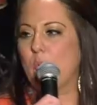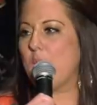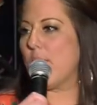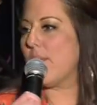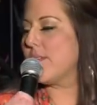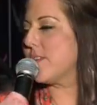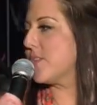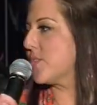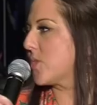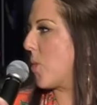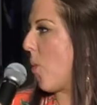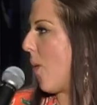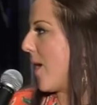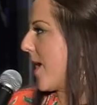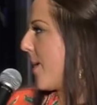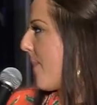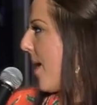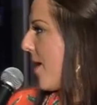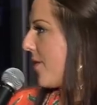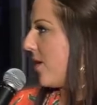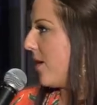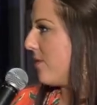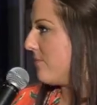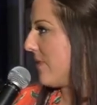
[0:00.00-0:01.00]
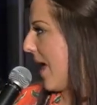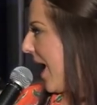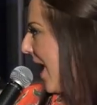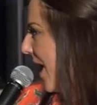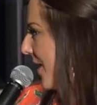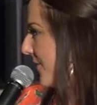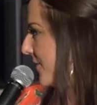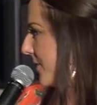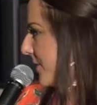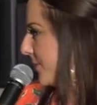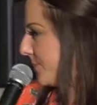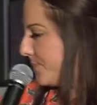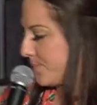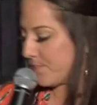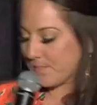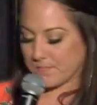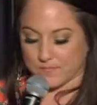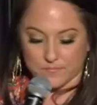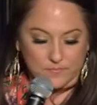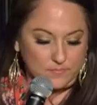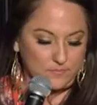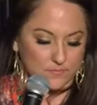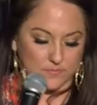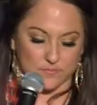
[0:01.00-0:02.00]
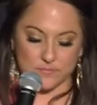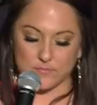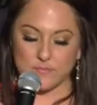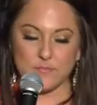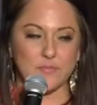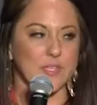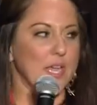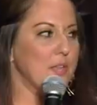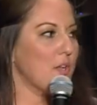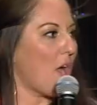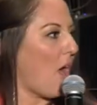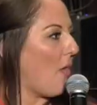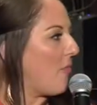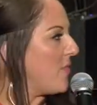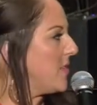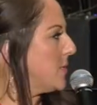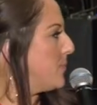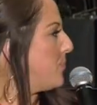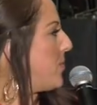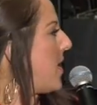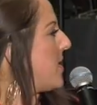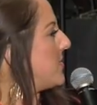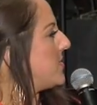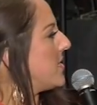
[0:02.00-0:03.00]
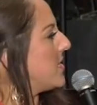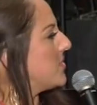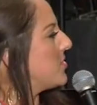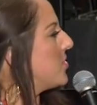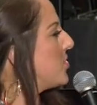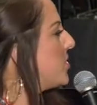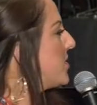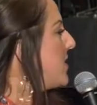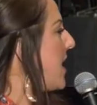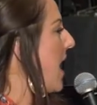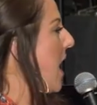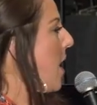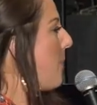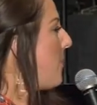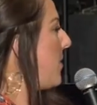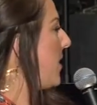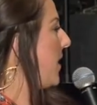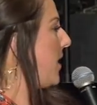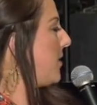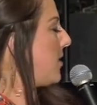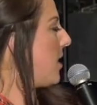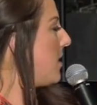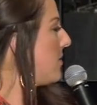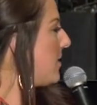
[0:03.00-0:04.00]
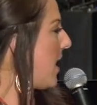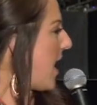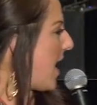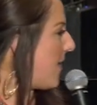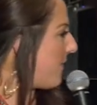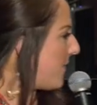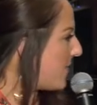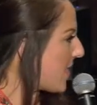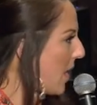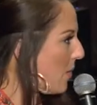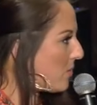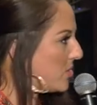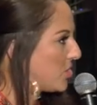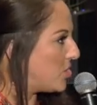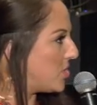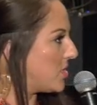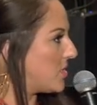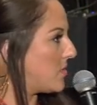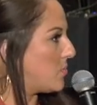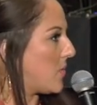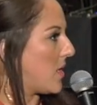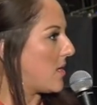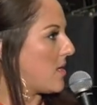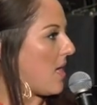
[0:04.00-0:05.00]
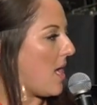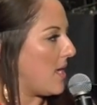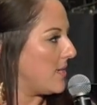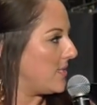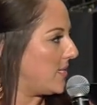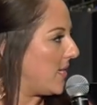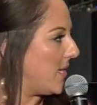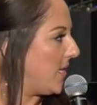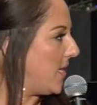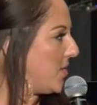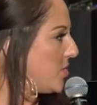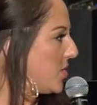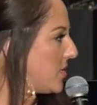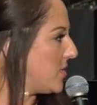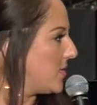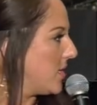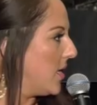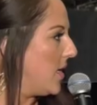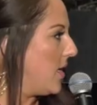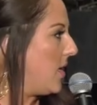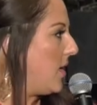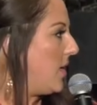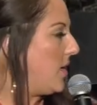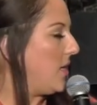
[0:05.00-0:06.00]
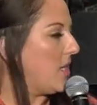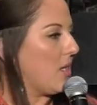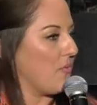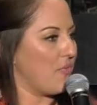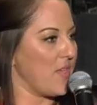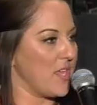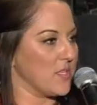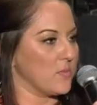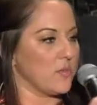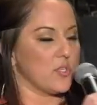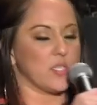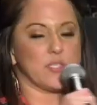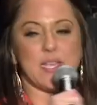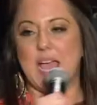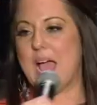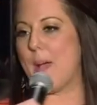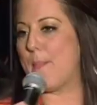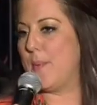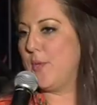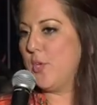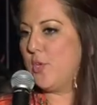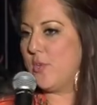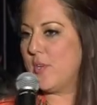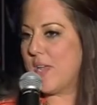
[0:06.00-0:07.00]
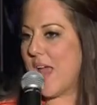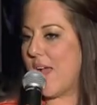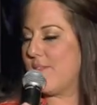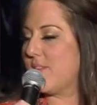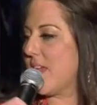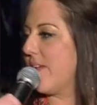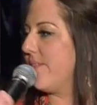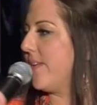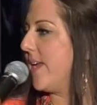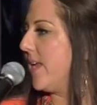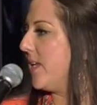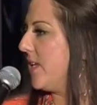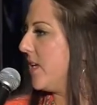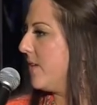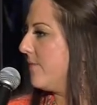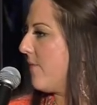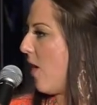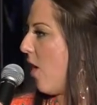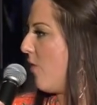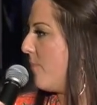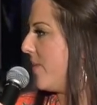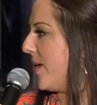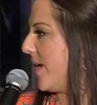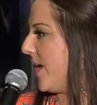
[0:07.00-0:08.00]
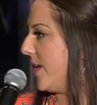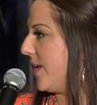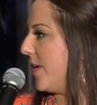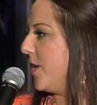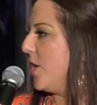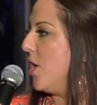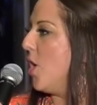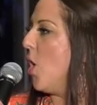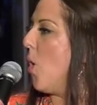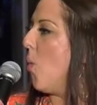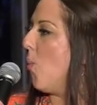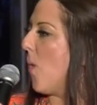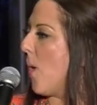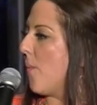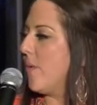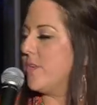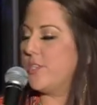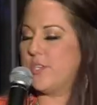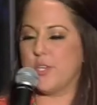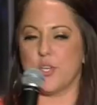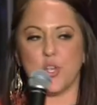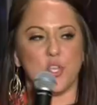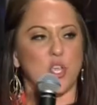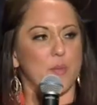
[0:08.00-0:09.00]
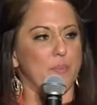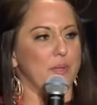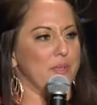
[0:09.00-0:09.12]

If we were just going about our lives and all these blessings are just happening in our life, and that was just what God did, He just, you know, things were just happening. You didn't have to have any involvement in it. What would you do?